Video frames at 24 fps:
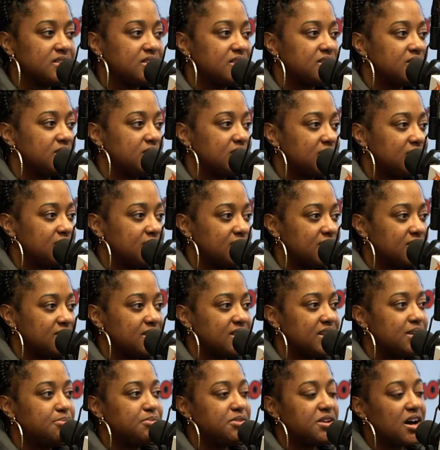that three times.
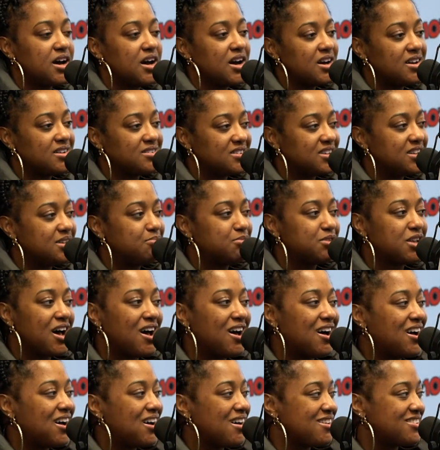Ibtihaj,
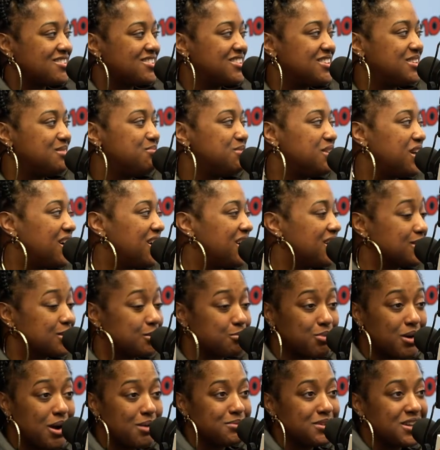Ibtihaj, Ibtihaj. I'm
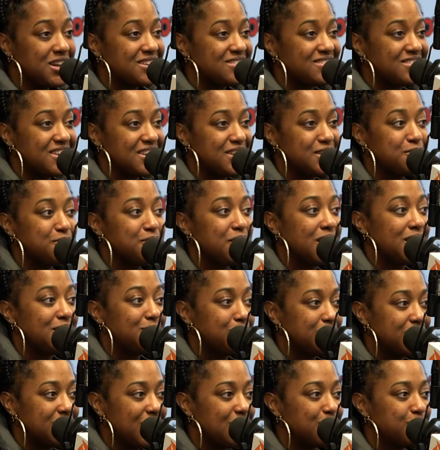probably not saying it right,
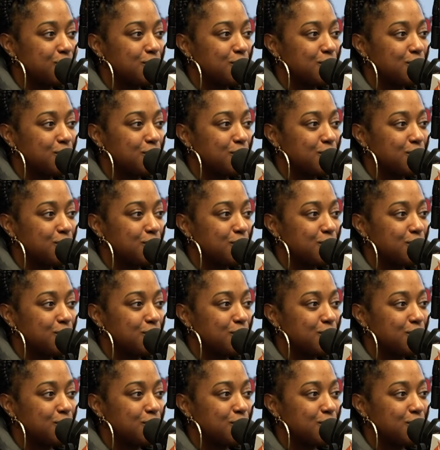but I'm